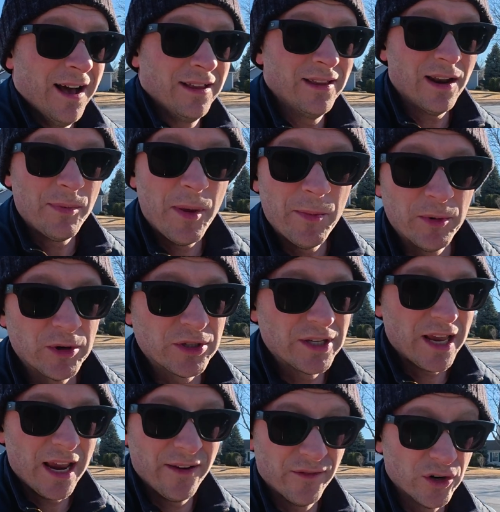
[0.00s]
A lot of people are
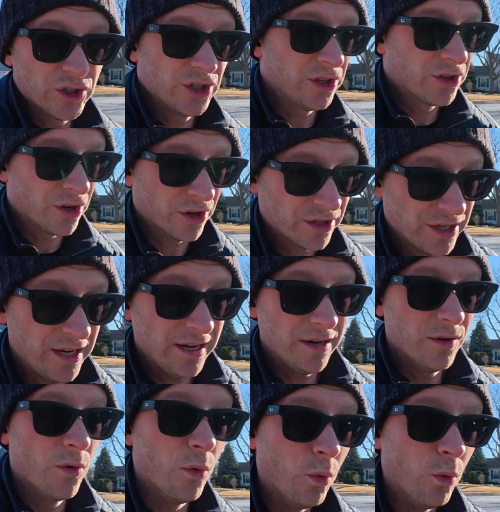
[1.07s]
saying version 13